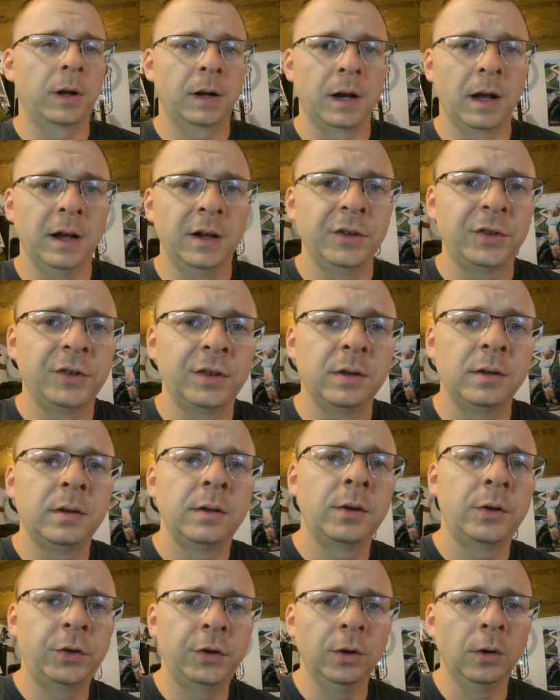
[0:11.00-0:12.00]
Alright guys,
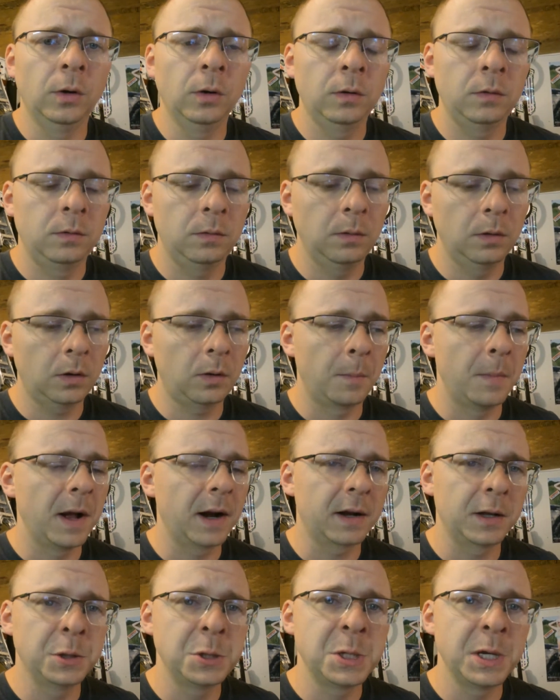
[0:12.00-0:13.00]
so welcome
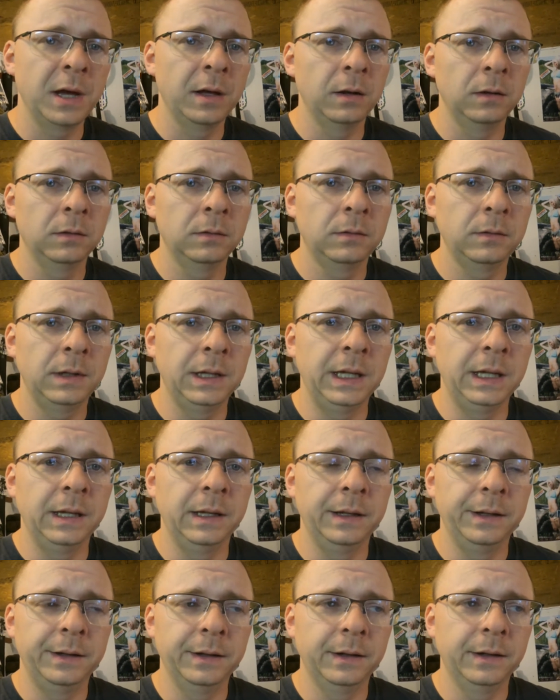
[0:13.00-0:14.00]
back to the channel,
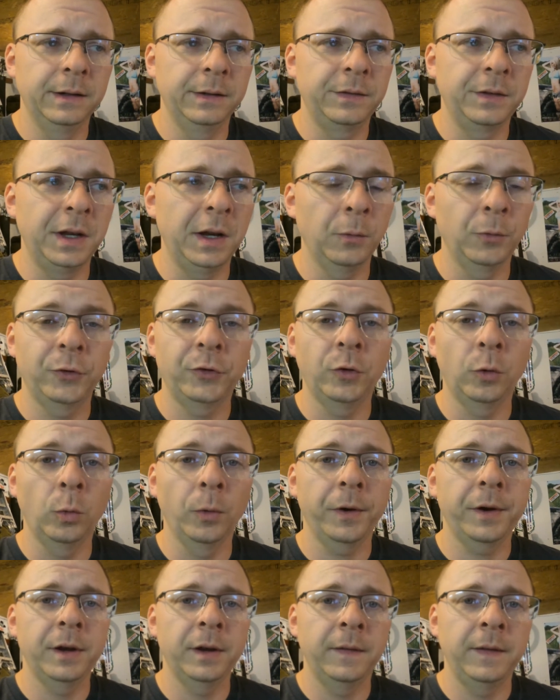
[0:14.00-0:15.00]
and today we're still
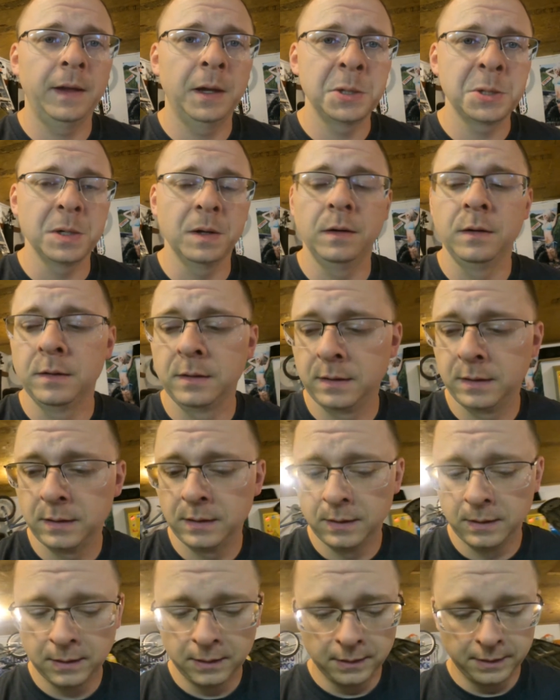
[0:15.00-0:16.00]
working on the engine.
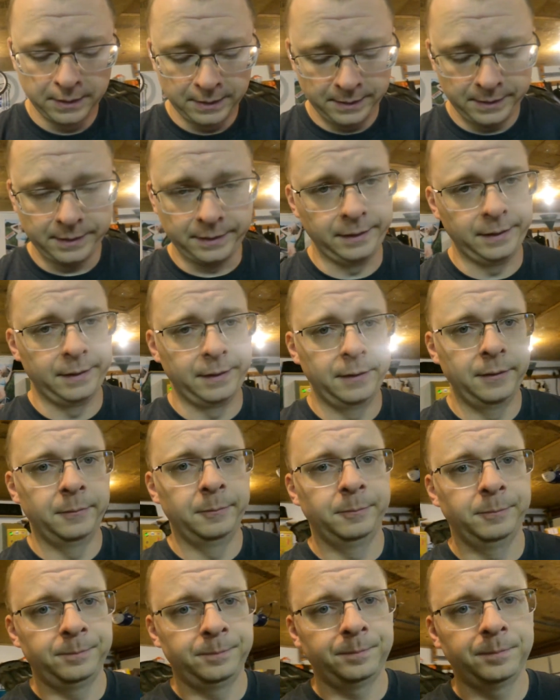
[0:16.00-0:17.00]

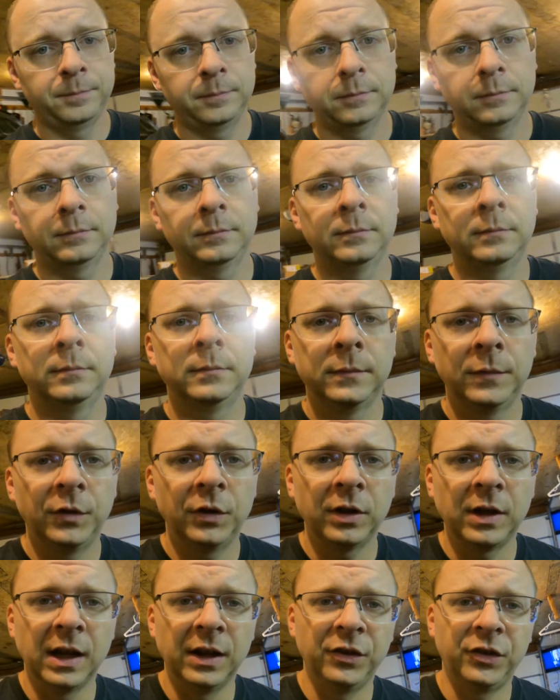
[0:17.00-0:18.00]
So
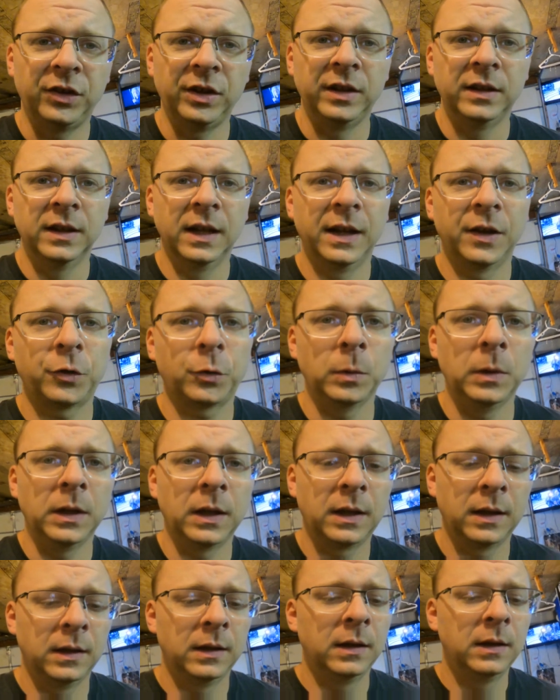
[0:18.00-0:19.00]
you guys seen last
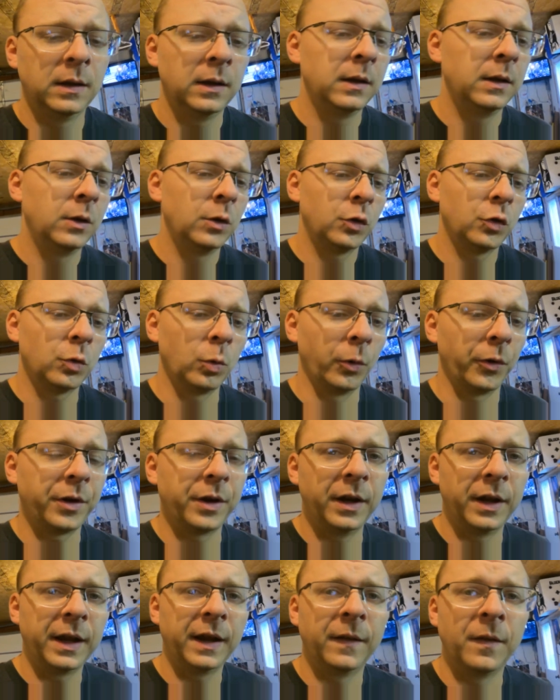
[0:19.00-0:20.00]
week, so
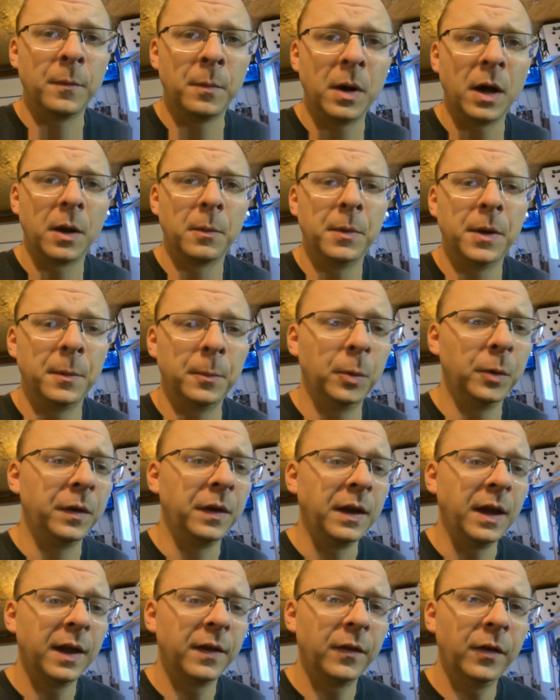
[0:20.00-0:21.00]
working on getting the bottom end put
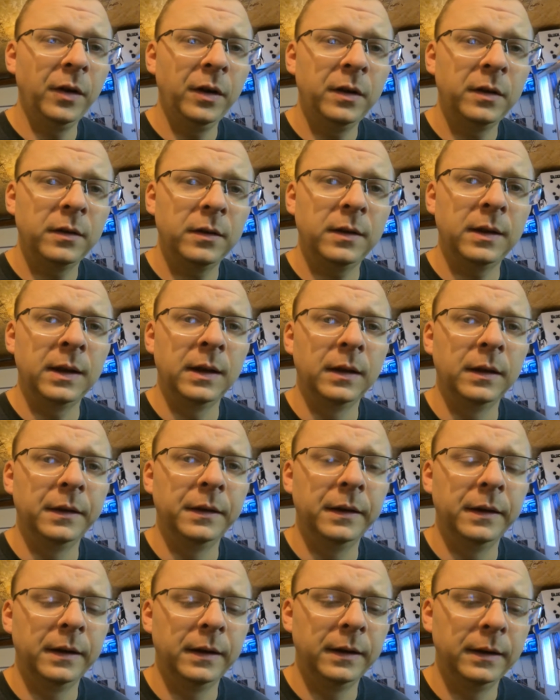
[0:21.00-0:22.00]
together,
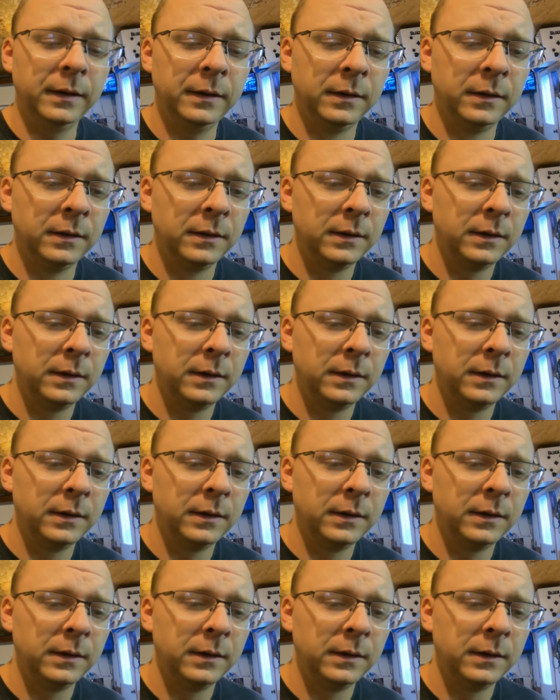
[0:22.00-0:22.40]
and now